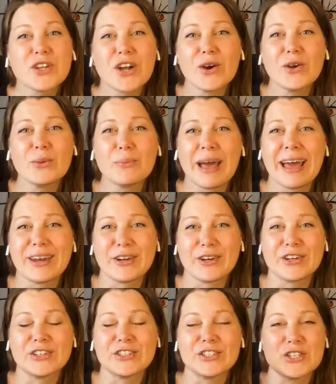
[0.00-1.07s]
go to pet
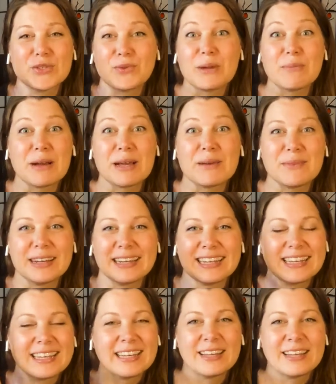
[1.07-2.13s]
her. She's right by
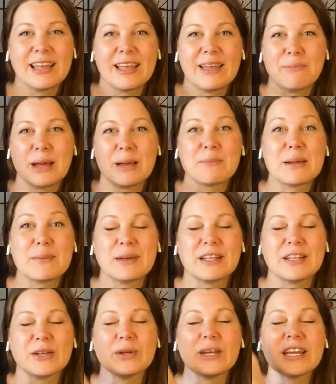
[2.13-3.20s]
my
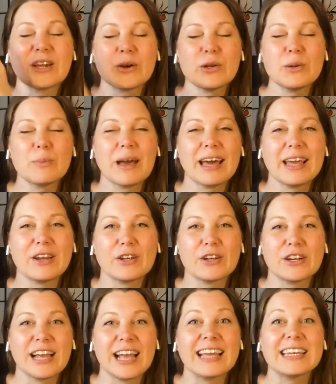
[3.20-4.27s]
pillow, and I go to pet
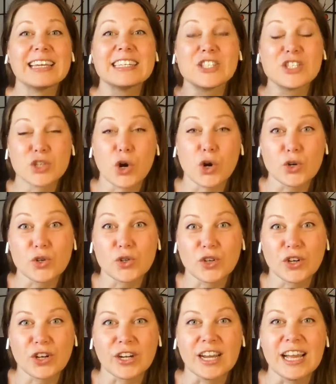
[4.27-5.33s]
her and I startle
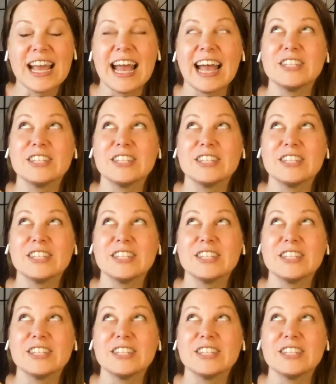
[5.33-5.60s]
her,